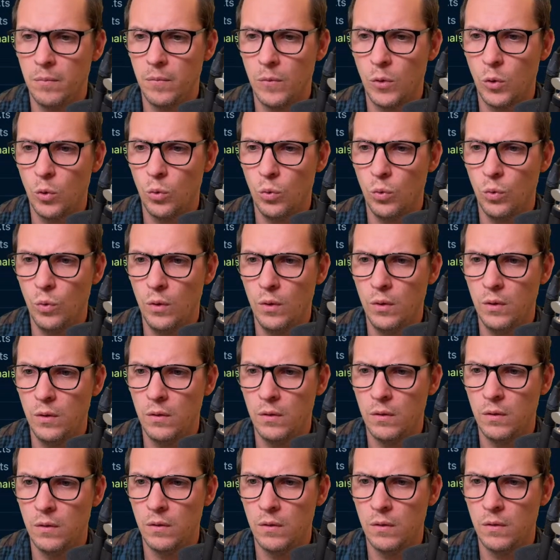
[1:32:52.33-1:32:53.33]
Cool.
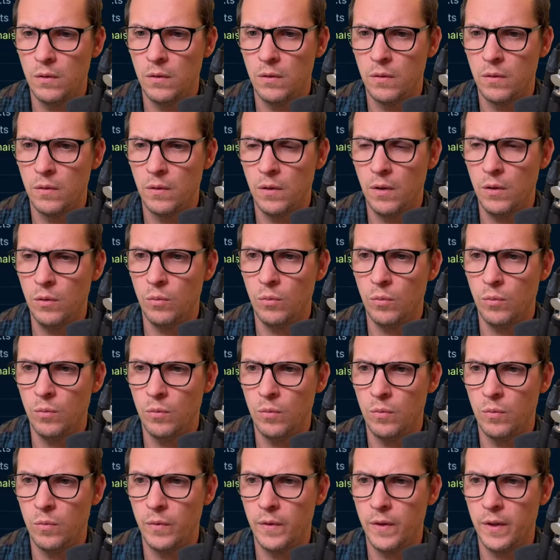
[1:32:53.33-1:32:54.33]
Oh,
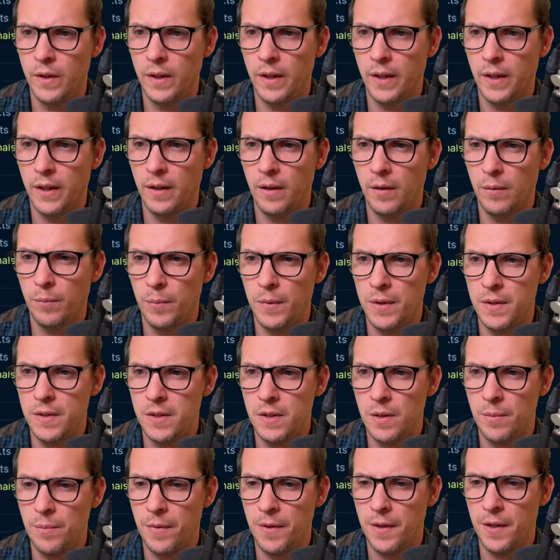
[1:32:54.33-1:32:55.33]
did I miss
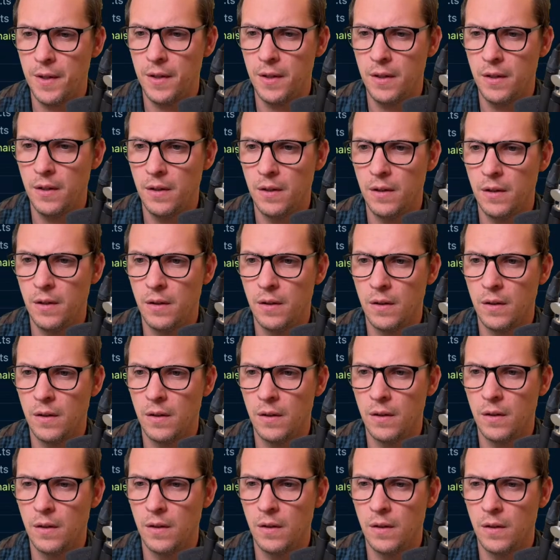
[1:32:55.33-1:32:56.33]
something?
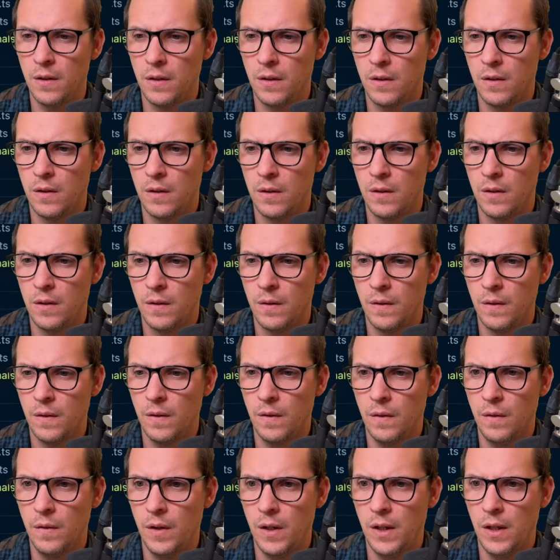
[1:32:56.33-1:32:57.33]

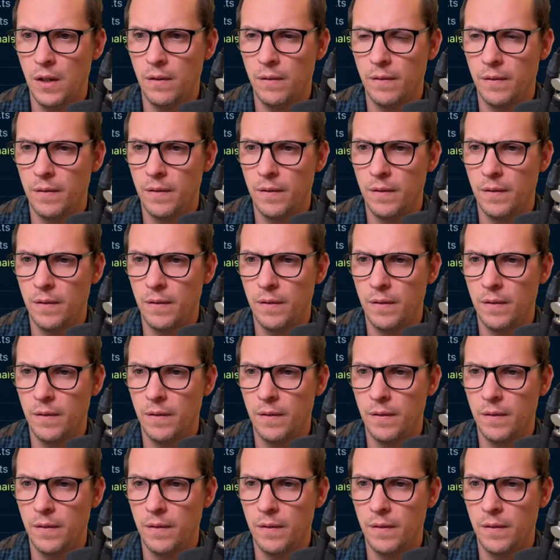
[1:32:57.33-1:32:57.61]
Sorry.